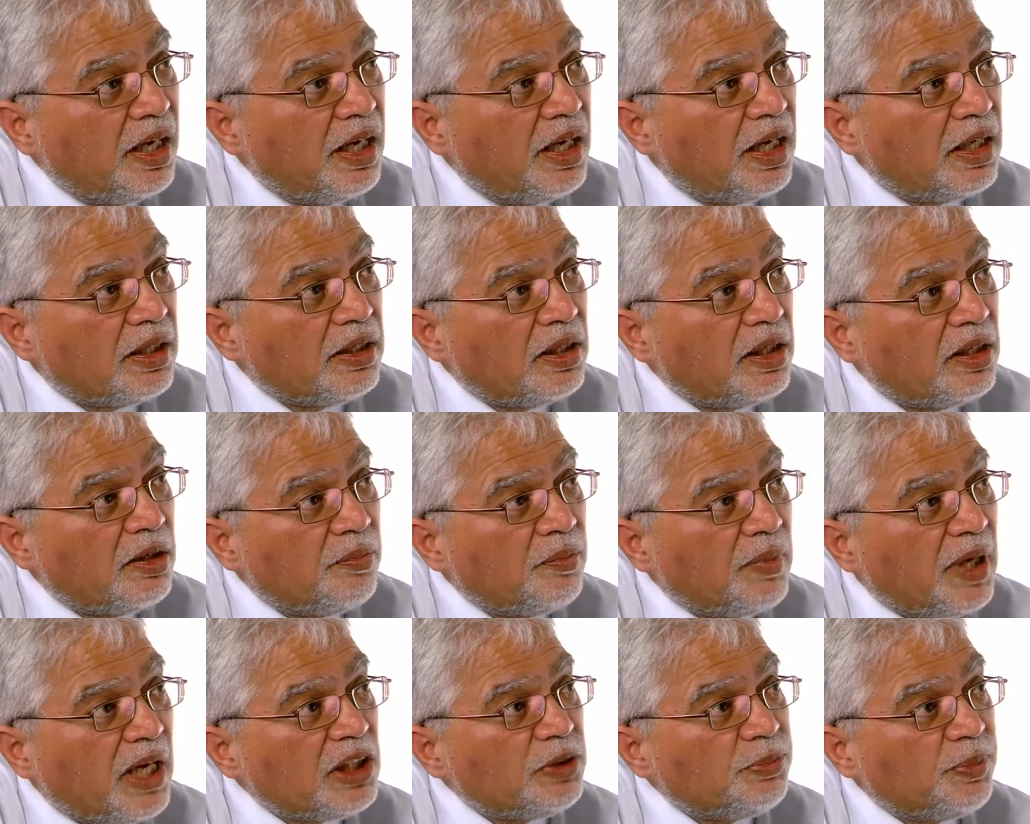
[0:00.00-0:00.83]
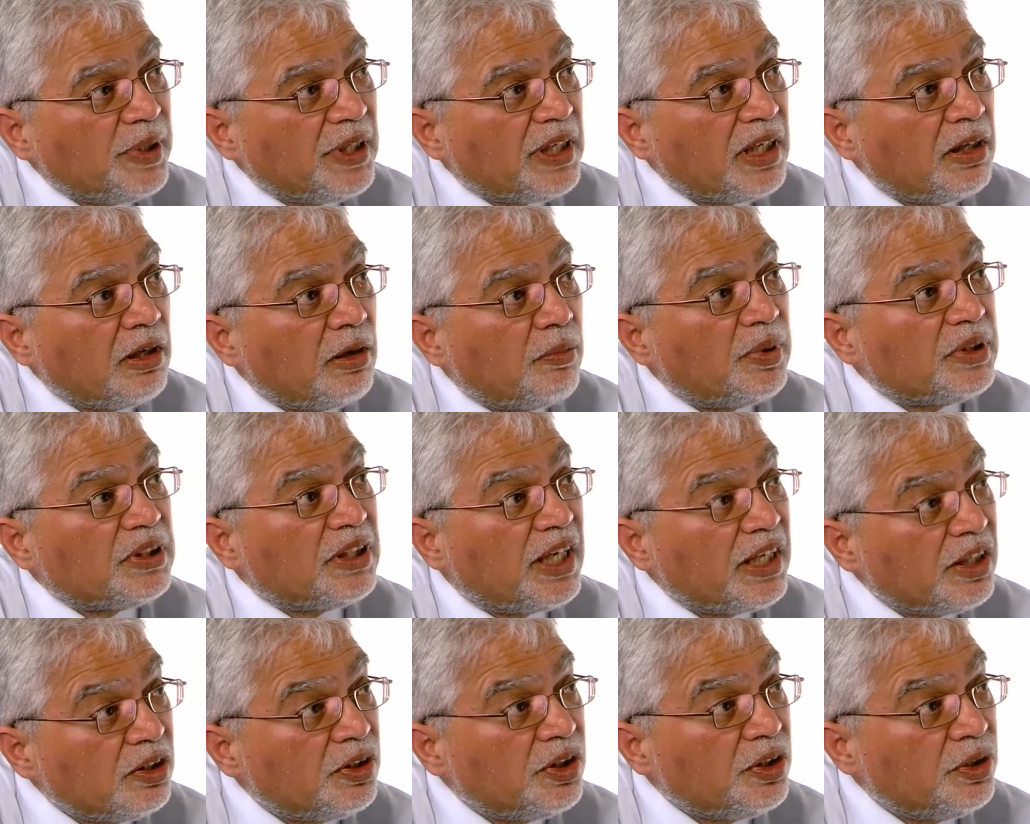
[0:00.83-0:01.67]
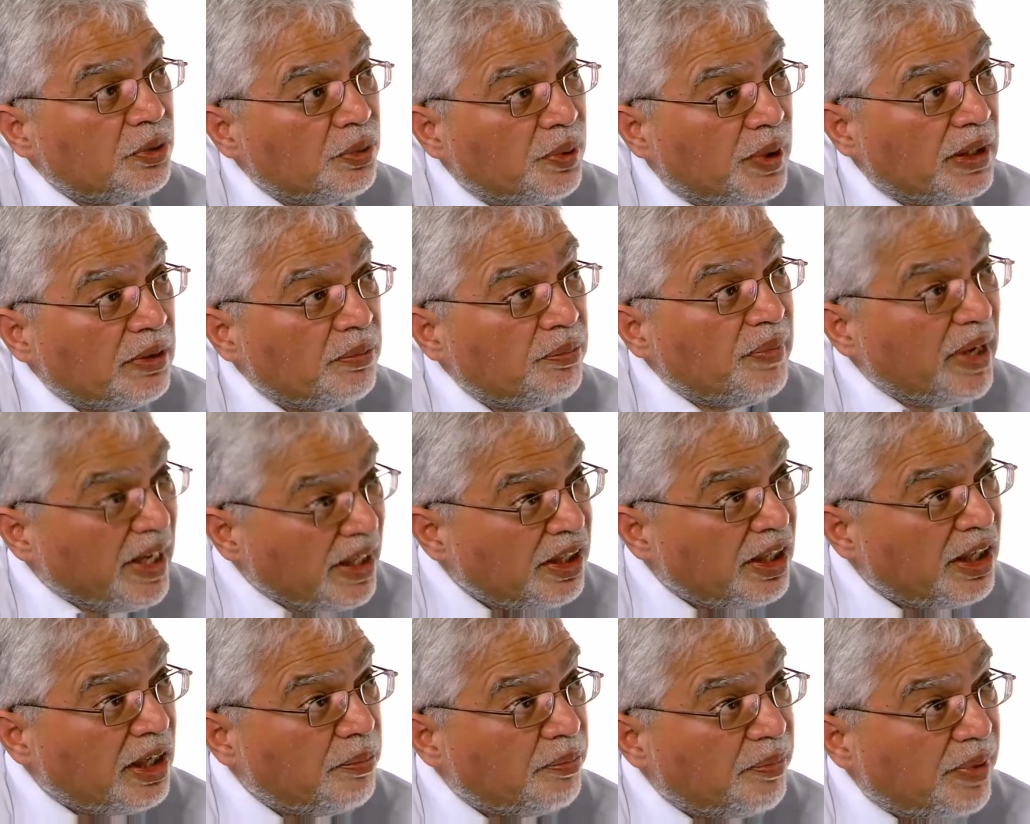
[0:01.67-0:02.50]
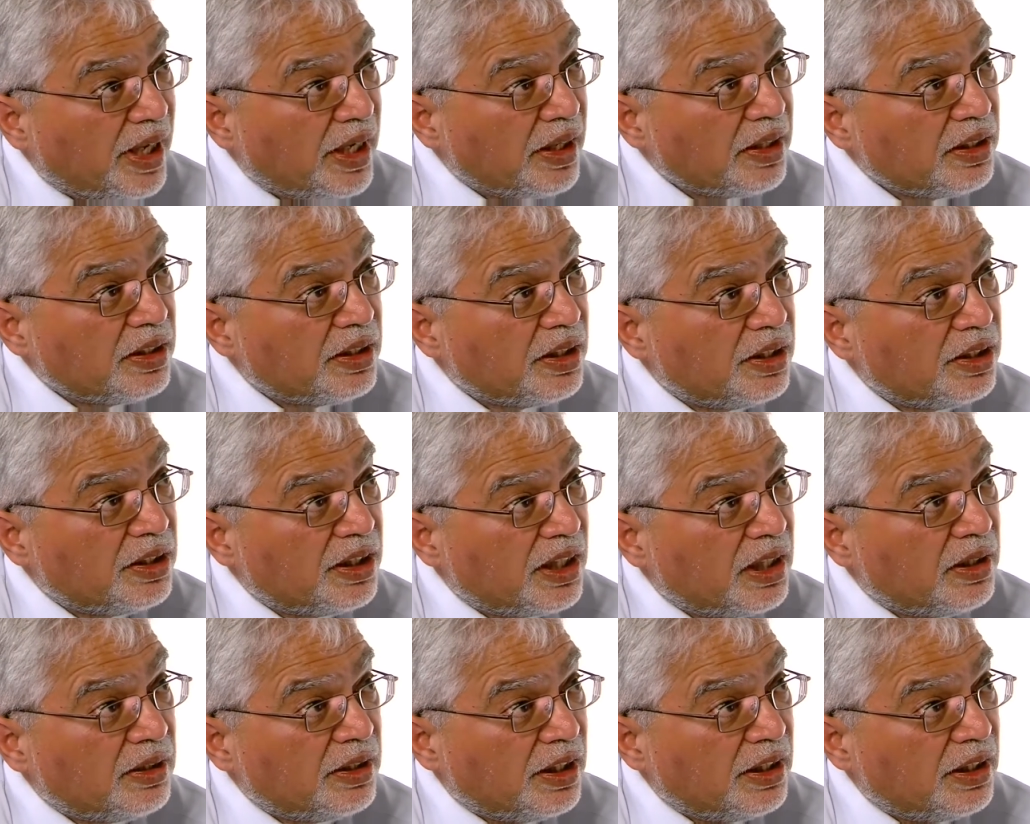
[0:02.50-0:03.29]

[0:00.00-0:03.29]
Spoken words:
And my speaking up as the head of the UN made an impact in